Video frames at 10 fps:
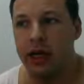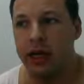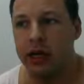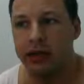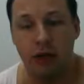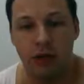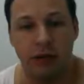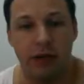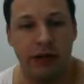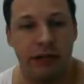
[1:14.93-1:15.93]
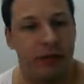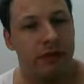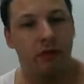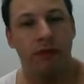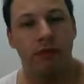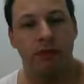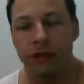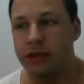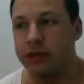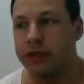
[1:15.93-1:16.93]
talked about it before
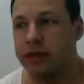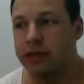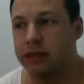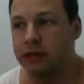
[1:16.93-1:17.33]
because